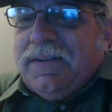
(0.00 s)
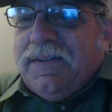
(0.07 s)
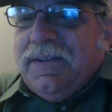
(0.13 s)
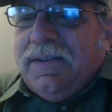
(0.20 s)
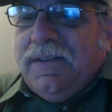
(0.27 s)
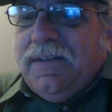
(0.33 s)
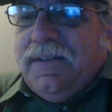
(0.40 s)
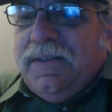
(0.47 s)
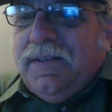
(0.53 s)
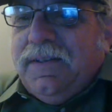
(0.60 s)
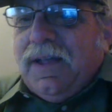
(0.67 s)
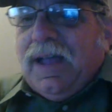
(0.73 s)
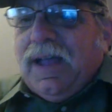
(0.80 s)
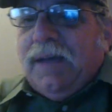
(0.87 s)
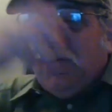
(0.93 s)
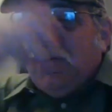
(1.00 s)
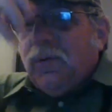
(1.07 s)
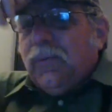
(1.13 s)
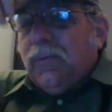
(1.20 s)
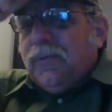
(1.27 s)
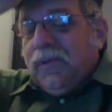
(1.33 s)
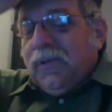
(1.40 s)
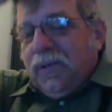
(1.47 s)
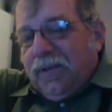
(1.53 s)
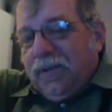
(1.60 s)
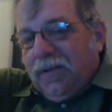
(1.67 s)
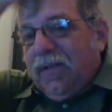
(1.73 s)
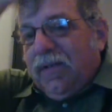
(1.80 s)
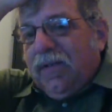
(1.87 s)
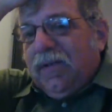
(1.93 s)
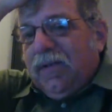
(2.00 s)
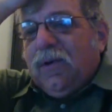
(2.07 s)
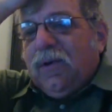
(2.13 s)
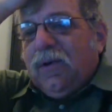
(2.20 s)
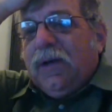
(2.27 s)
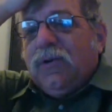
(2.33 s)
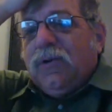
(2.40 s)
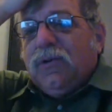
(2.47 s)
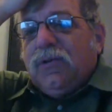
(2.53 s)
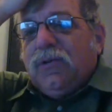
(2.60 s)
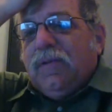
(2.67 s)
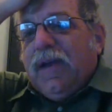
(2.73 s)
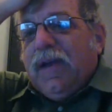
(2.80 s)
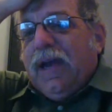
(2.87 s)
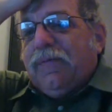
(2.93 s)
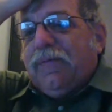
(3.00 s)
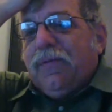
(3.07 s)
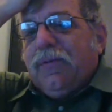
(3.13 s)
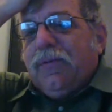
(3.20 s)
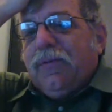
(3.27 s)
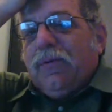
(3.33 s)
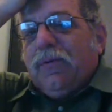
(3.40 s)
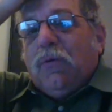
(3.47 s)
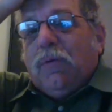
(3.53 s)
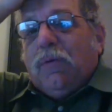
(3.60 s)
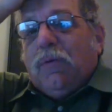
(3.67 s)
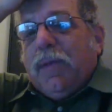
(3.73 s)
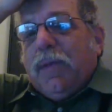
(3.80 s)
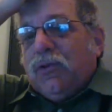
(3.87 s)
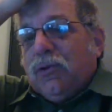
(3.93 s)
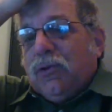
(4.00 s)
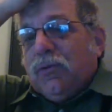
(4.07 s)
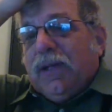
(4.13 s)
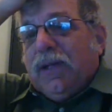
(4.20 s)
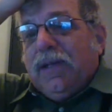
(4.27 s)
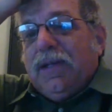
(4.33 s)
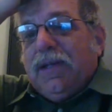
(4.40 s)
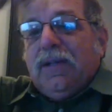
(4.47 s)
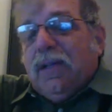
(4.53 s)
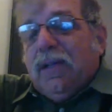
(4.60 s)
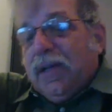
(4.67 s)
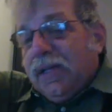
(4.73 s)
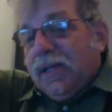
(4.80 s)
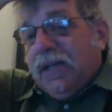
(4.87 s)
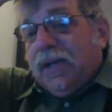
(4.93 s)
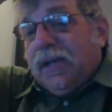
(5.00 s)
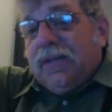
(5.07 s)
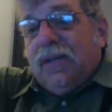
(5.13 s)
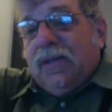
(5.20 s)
I've been going into Rogers after they're over and make sure that I hit the like a lot of times